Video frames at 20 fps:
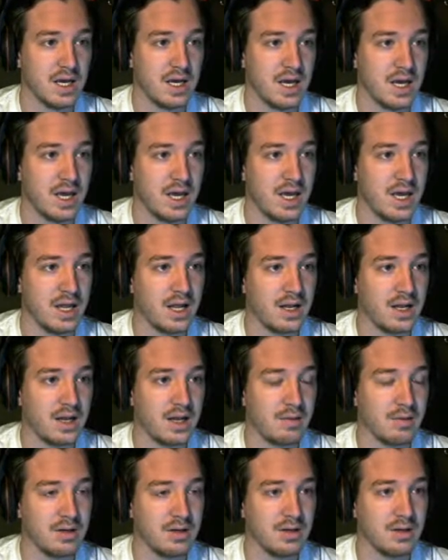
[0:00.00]
And I
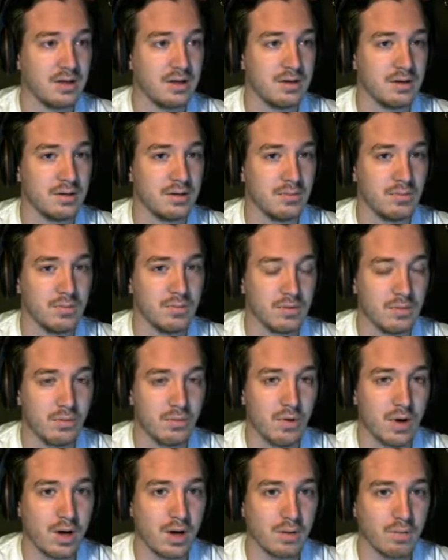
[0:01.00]
mean, the
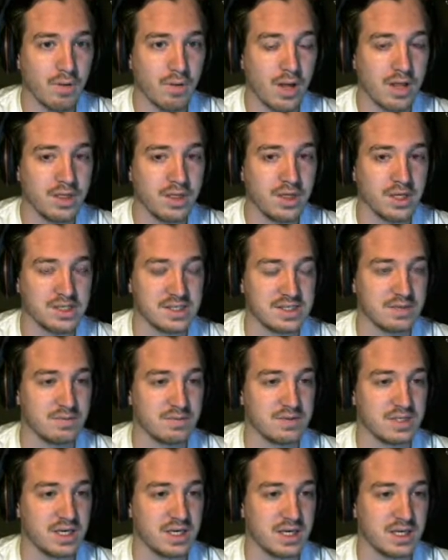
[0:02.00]
more I read this, I was
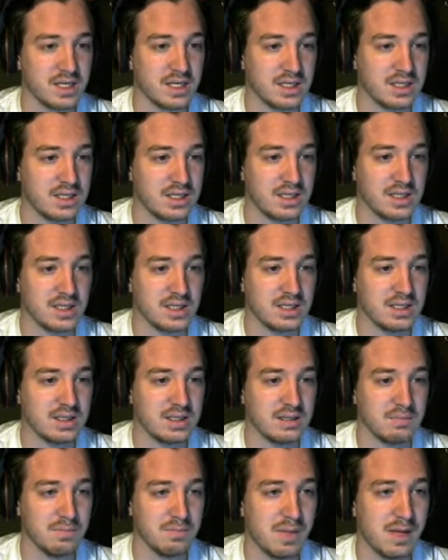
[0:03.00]
like,
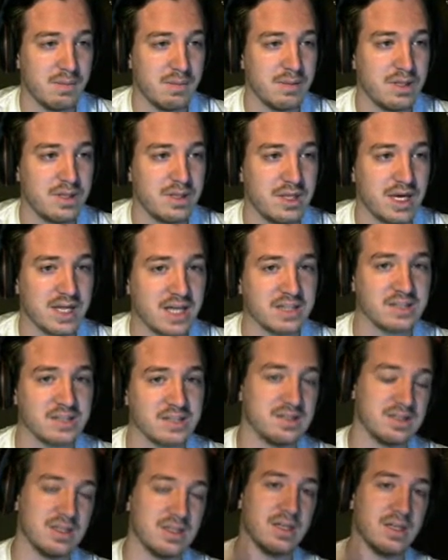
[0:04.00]
maybe that's
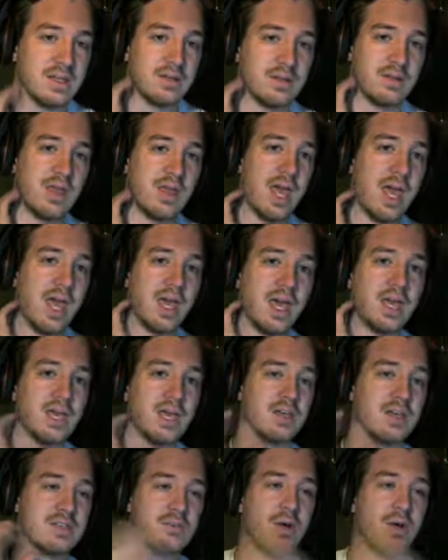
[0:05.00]
the hanging
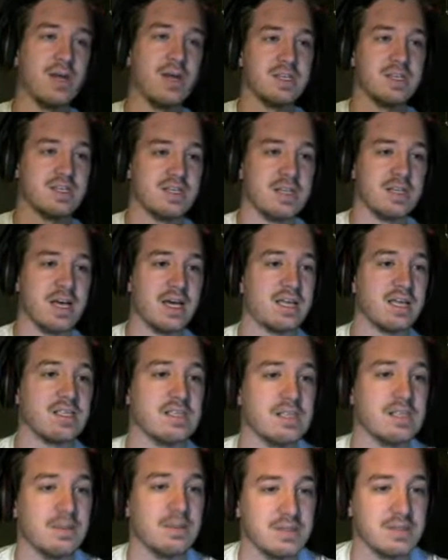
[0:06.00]
is why his neck is
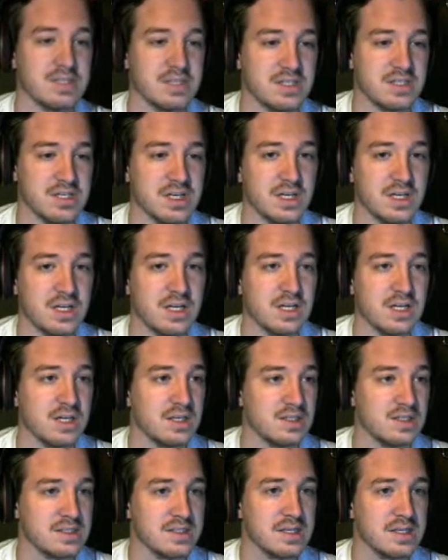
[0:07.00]
in the position it
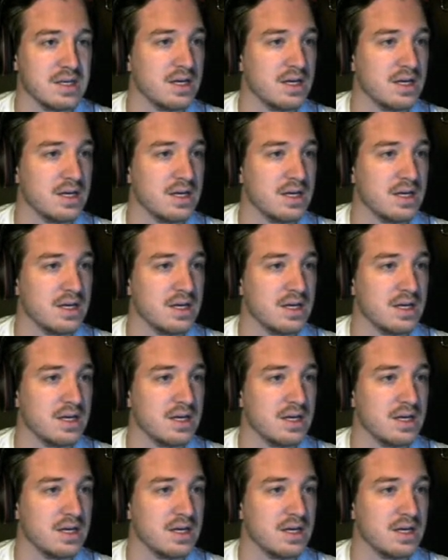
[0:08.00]
is.